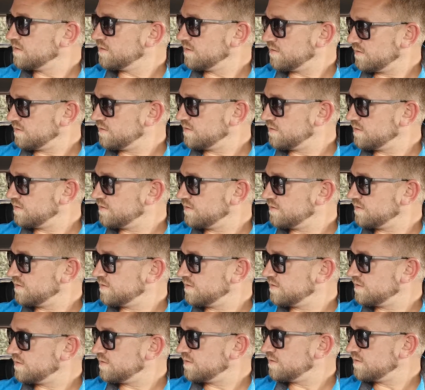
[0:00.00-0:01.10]

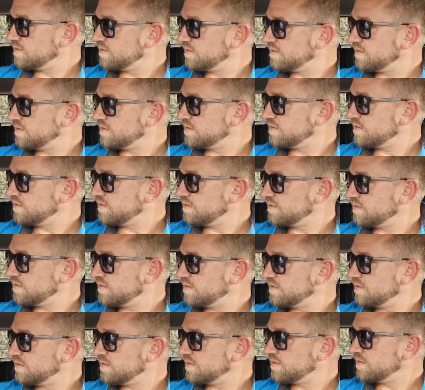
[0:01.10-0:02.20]

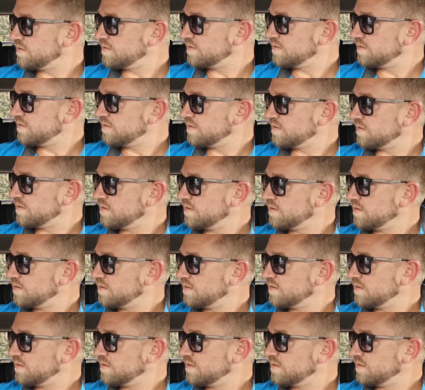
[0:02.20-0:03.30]

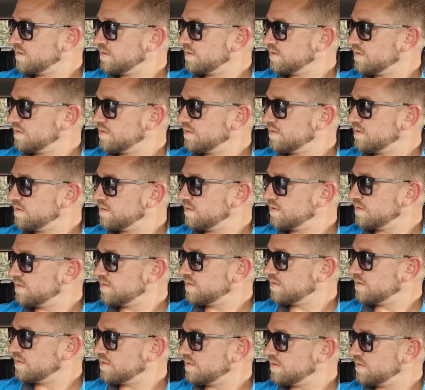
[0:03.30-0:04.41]

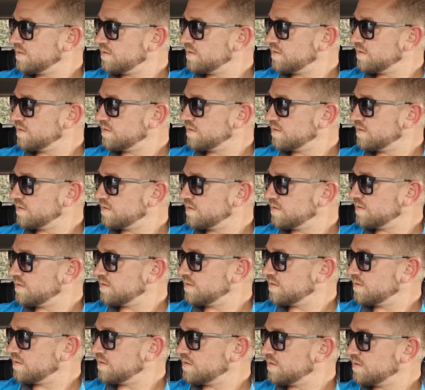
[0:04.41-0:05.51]

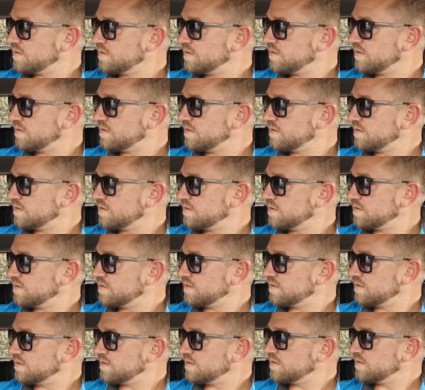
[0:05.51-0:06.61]

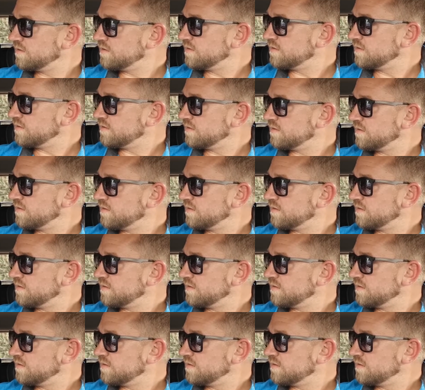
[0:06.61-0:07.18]
No words are spoken by the person on screen.